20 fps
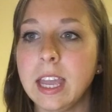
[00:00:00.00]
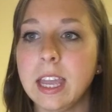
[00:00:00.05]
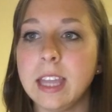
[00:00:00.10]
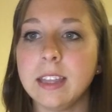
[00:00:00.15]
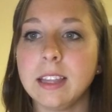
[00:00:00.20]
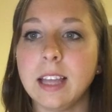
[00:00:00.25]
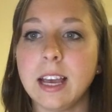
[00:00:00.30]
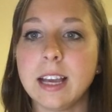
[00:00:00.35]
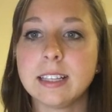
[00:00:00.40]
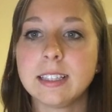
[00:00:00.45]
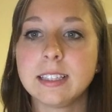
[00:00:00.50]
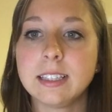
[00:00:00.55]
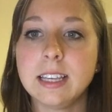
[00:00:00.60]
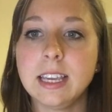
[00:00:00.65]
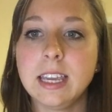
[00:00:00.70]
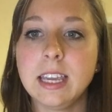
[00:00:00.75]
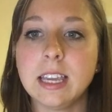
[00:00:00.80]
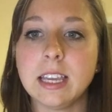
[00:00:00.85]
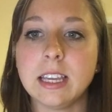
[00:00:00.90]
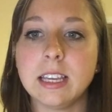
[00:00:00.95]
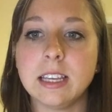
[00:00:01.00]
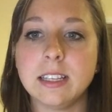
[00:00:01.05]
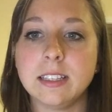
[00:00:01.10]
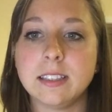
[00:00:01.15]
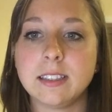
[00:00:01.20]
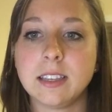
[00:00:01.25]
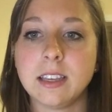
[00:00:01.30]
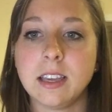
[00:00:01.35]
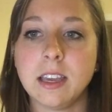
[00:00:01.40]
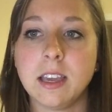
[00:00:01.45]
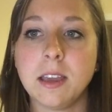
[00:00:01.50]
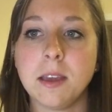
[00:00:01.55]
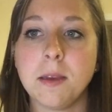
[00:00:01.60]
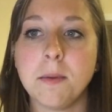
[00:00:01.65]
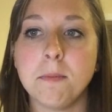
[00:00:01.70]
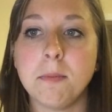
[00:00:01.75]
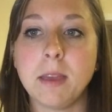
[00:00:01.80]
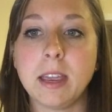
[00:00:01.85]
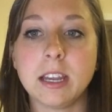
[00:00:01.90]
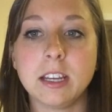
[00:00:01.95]
And lastly is
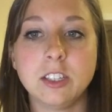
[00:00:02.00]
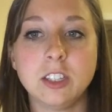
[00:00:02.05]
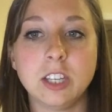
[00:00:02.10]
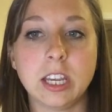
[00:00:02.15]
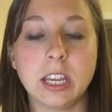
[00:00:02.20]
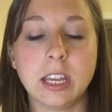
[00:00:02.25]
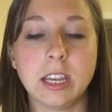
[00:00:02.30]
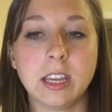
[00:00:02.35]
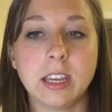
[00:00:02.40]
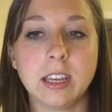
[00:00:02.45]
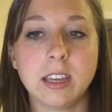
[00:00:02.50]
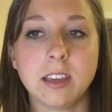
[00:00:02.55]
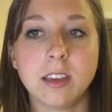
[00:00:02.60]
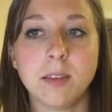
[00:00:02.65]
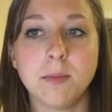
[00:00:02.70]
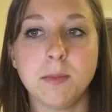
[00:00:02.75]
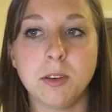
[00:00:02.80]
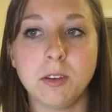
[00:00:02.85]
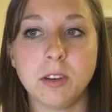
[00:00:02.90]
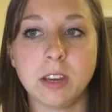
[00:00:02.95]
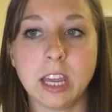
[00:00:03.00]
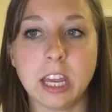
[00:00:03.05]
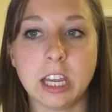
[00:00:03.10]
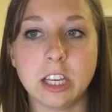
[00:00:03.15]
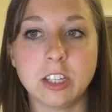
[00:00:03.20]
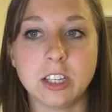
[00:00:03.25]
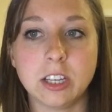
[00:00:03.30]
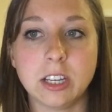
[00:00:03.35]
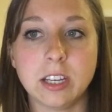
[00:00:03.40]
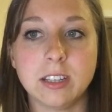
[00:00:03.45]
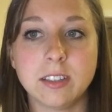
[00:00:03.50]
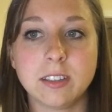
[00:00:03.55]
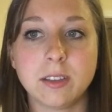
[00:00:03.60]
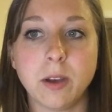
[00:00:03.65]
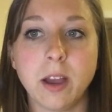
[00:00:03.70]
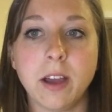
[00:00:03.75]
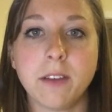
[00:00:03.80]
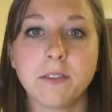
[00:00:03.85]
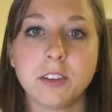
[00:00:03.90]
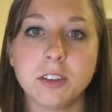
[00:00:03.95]
managing communication. So
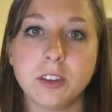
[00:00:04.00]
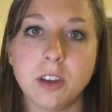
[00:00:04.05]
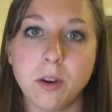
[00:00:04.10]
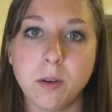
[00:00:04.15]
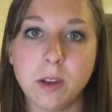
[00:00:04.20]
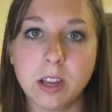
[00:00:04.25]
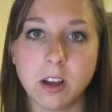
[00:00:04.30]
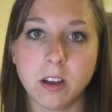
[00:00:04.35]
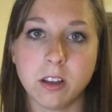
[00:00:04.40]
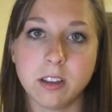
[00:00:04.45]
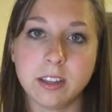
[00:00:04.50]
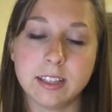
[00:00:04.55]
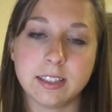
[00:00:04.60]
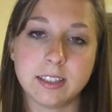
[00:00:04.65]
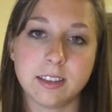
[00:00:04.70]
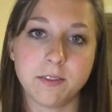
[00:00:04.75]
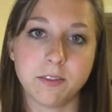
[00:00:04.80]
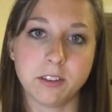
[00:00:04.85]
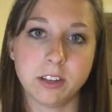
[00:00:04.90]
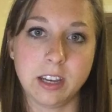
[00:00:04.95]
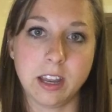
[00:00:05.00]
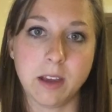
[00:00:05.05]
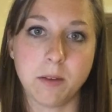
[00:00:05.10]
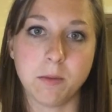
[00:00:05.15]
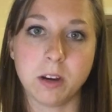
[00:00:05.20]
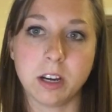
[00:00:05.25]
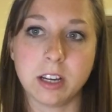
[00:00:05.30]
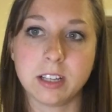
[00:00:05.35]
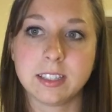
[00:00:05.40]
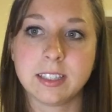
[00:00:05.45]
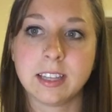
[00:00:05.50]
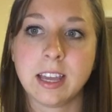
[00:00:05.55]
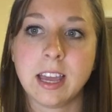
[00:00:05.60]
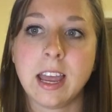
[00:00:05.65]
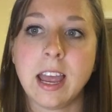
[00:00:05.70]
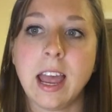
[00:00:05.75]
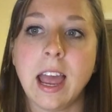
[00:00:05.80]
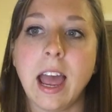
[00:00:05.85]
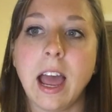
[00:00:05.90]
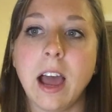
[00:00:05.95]
after knowing all these different networks,
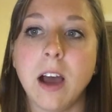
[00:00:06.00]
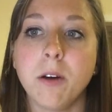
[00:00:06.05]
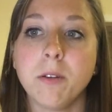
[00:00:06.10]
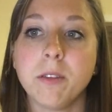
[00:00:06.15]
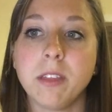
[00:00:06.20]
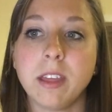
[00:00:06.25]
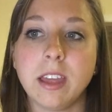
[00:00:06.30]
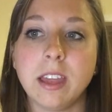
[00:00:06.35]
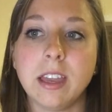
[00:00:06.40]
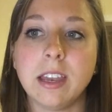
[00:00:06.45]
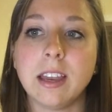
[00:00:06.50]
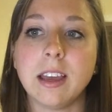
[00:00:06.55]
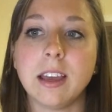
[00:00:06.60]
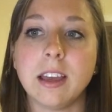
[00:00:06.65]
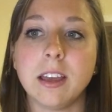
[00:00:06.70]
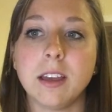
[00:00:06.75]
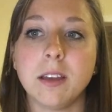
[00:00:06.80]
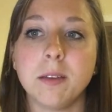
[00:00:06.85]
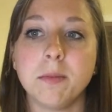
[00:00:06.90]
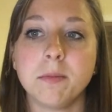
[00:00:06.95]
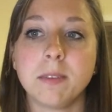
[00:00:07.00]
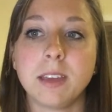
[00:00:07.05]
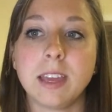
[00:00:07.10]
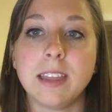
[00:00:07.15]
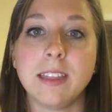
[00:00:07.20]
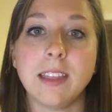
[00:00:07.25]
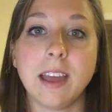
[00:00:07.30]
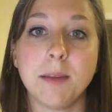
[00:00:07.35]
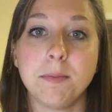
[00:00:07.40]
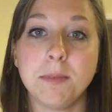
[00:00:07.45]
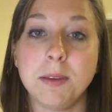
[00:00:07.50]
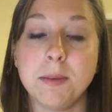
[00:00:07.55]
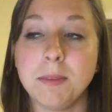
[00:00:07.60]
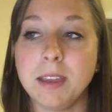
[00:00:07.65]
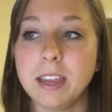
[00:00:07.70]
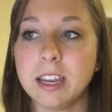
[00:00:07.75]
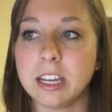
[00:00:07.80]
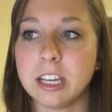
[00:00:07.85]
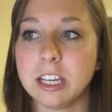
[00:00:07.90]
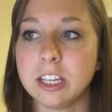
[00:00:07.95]
how then can that be
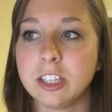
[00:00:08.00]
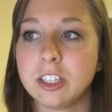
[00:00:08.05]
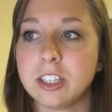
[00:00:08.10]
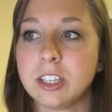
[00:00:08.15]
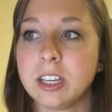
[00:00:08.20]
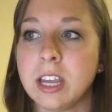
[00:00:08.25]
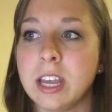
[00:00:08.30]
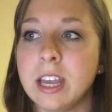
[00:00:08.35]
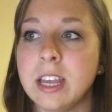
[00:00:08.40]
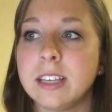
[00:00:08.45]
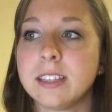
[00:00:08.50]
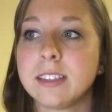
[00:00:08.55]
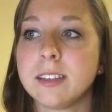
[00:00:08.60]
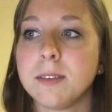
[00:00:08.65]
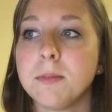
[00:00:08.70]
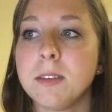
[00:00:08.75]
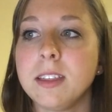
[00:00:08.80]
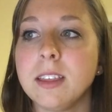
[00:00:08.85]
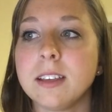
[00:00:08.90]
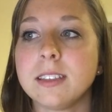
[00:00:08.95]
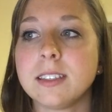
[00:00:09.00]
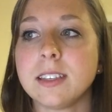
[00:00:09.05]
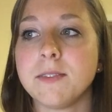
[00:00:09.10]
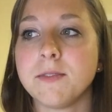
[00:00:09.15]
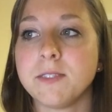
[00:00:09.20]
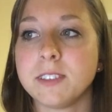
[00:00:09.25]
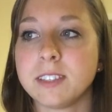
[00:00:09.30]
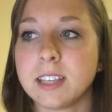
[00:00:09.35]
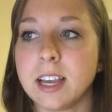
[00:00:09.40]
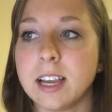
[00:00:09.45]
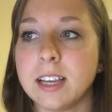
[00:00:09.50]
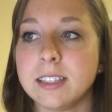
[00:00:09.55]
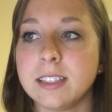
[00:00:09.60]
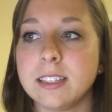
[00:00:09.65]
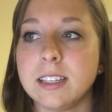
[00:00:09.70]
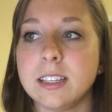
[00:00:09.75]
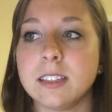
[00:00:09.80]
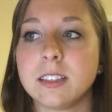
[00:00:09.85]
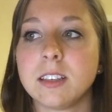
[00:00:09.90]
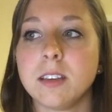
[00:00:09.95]
managed? Something that's
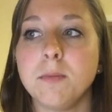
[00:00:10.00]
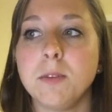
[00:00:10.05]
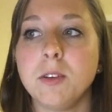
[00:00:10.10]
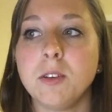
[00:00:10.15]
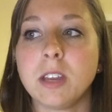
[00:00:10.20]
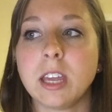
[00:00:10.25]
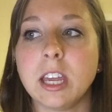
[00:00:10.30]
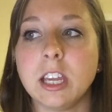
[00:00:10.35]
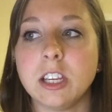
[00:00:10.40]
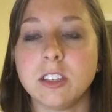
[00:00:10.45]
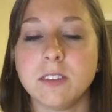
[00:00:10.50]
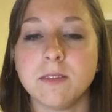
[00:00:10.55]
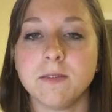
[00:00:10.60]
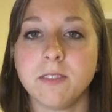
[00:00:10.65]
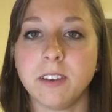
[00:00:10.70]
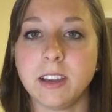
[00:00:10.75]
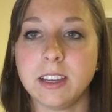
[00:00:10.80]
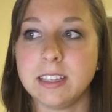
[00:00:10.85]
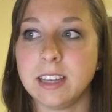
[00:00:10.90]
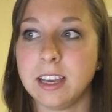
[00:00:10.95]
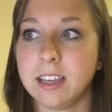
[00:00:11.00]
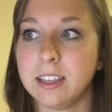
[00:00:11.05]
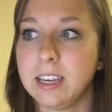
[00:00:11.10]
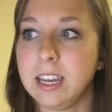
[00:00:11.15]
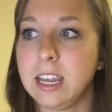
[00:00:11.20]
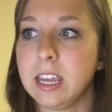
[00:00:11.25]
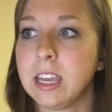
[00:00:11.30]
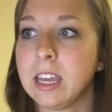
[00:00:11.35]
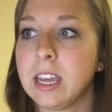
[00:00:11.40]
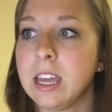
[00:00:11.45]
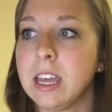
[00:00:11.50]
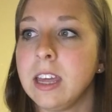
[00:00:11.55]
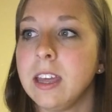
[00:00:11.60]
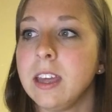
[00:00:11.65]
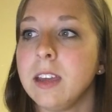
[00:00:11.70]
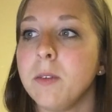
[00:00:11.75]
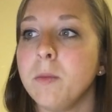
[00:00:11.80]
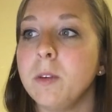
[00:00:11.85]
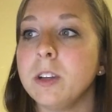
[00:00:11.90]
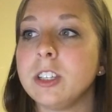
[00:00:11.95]
emphasized is communication fidelity,
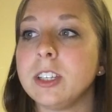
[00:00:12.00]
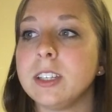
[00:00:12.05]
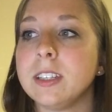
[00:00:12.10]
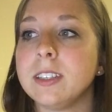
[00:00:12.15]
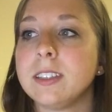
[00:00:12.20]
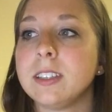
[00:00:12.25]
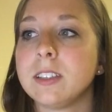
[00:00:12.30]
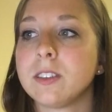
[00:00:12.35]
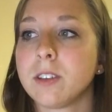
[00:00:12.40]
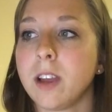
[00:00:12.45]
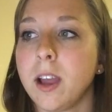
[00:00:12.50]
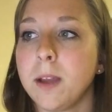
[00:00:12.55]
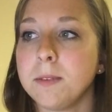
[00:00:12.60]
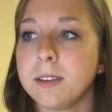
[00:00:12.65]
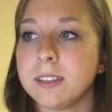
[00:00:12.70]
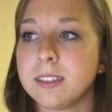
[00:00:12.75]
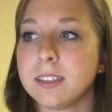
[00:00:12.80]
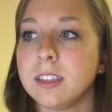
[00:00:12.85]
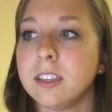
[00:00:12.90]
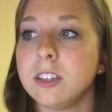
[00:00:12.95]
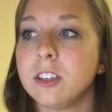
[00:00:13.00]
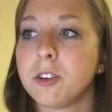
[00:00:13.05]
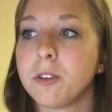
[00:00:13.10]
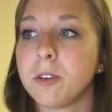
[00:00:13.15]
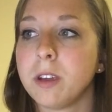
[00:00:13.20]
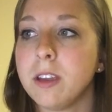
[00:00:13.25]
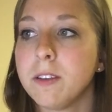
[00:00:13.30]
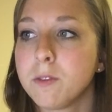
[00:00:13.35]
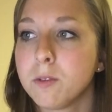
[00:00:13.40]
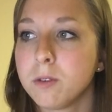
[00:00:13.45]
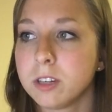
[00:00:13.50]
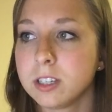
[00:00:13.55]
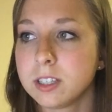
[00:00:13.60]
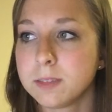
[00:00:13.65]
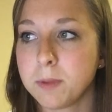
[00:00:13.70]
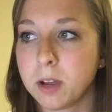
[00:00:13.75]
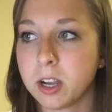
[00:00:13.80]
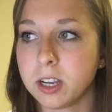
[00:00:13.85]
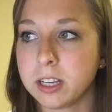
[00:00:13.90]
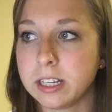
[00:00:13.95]
which is described as the degree of
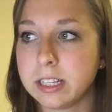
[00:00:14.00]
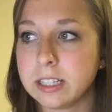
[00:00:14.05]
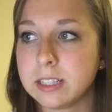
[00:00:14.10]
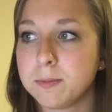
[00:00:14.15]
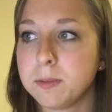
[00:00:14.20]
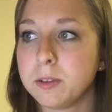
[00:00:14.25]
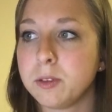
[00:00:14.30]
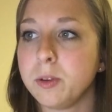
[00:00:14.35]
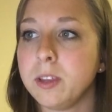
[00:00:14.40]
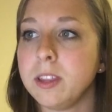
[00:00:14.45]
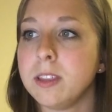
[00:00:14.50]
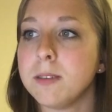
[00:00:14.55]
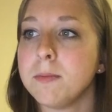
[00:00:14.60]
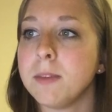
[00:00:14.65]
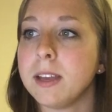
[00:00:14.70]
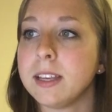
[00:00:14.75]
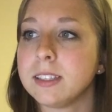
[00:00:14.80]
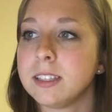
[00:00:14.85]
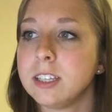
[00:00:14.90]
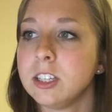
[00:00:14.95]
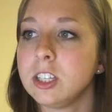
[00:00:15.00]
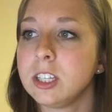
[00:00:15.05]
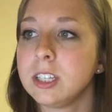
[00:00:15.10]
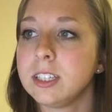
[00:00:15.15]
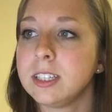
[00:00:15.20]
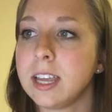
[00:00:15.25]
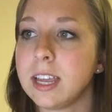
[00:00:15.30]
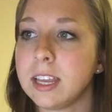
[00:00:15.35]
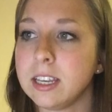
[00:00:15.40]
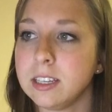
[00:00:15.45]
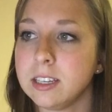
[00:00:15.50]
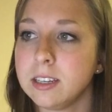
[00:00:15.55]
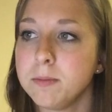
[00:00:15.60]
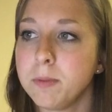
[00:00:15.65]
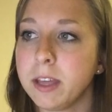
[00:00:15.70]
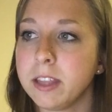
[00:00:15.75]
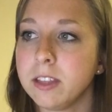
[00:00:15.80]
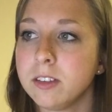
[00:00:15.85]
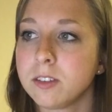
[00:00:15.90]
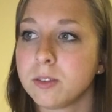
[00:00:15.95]
correspondence between the message intended
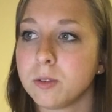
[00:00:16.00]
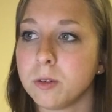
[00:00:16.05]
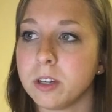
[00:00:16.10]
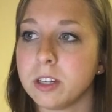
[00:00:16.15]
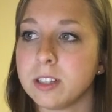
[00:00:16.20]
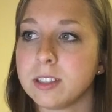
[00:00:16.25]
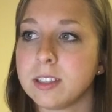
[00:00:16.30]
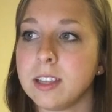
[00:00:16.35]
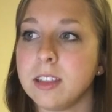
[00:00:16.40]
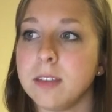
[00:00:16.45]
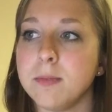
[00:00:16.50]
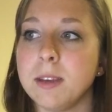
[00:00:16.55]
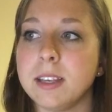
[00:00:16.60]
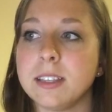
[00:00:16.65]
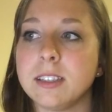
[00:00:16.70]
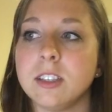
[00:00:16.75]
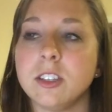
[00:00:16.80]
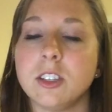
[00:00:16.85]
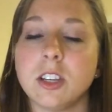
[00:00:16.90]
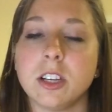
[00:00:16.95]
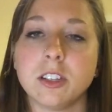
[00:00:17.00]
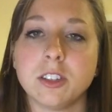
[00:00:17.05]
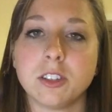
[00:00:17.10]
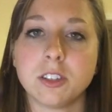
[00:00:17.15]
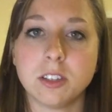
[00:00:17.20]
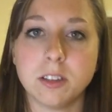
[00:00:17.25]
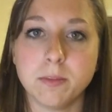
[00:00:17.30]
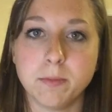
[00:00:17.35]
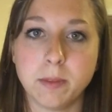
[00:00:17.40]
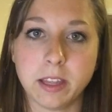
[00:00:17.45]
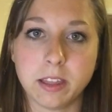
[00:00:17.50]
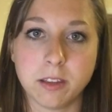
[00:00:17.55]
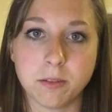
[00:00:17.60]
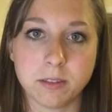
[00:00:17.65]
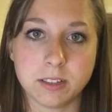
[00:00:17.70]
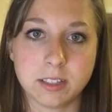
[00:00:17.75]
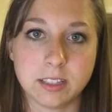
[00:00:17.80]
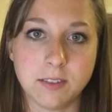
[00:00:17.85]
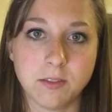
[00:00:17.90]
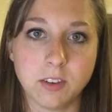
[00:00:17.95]
by the source and the message understood by the
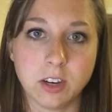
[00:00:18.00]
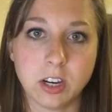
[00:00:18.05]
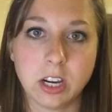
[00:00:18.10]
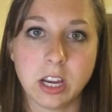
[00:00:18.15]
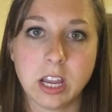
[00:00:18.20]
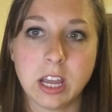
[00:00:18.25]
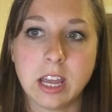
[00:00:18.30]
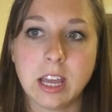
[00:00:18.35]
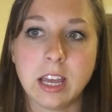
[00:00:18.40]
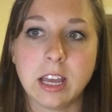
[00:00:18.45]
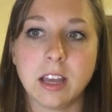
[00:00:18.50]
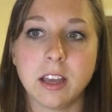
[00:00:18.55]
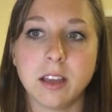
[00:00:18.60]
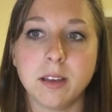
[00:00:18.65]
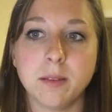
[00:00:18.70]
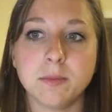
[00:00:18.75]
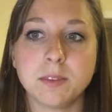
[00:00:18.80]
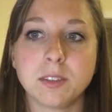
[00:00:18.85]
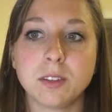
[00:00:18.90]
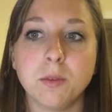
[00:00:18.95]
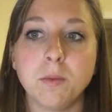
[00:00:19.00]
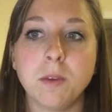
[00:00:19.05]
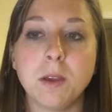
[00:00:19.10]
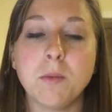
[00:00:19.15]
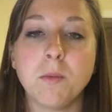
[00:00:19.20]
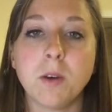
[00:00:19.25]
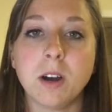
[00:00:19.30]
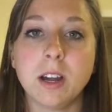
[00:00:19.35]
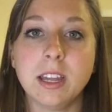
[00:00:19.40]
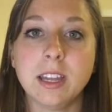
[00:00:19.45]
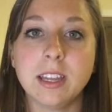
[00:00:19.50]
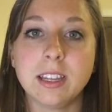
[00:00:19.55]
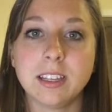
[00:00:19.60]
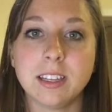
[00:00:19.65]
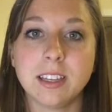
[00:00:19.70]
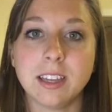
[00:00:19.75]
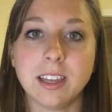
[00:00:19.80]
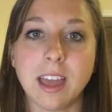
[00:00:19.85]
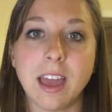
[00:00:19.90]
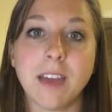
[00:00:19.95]
receiver. So we want
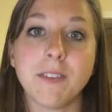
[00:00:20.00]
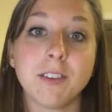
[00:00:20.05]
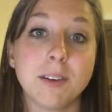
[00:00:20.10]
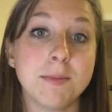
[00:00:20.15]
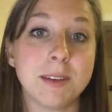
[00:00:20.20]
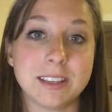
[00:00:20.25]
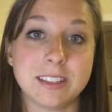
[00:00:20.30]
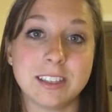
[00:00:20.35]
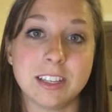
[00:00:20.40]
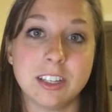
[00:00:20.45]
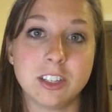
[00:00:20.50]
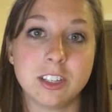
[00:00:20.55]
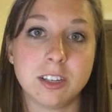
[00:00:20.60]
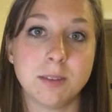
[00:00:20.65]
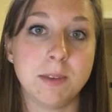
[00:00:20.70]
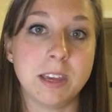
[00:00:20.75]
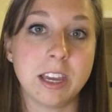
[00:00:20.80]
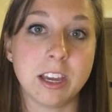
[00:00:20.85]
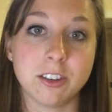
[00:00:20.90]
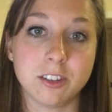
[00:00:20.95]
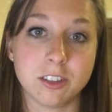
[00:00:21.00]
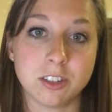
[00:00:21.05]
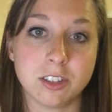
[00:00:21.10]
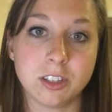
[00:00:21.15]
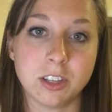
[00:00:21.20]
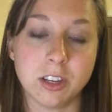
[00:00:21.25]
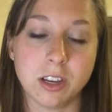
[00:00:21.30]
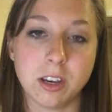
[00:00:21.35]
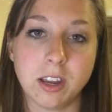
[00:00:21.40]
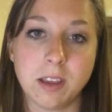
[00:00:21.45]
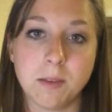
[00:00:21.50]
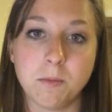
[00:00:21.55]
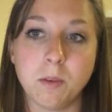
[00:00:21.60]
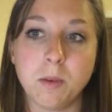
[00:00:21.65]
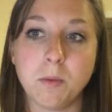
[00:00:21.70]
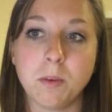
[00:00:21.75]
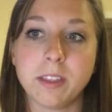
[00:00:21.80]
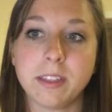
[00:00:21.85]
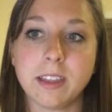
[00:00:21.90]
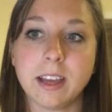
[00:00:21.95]
every message to be understood, and we
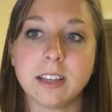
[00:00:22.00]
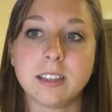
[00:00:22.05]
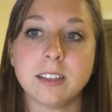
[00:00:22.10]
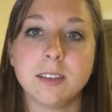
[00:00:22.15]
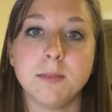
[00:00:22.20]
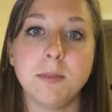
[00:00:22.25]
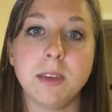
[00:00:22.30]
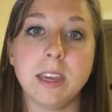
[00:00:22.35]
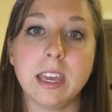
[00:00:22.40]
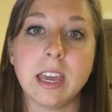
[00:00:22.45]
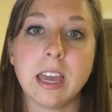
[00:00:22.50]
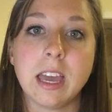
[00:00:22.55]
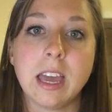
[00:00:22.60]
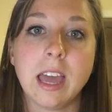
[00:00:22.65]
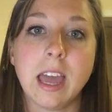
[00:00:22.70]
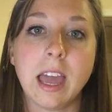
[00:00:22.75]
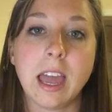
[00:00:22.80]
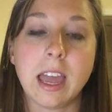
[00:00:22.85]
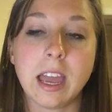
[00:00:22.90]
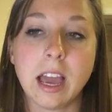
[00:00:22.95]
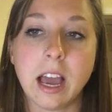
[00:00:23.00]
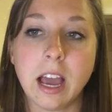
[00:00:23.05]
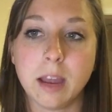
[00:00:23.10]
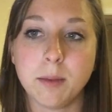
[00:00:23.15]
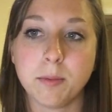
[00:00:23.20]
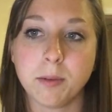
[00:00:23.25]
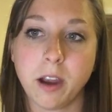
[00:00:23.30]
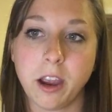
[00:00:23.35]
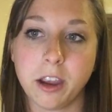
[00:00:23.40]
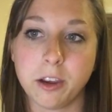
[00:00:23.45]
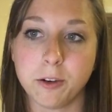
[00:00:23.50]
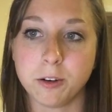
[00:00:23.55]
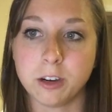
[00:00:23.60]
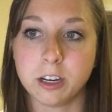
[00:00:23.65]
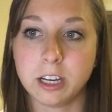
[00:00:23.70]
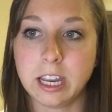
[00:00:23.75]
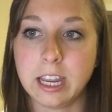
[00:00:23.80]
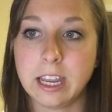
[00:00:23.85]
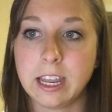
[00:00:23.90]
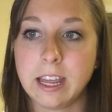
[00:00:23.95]
want that to be a high
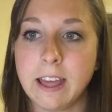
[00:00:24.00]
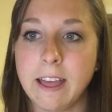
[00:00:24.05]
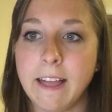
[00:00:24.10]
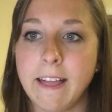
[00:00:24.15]
priority.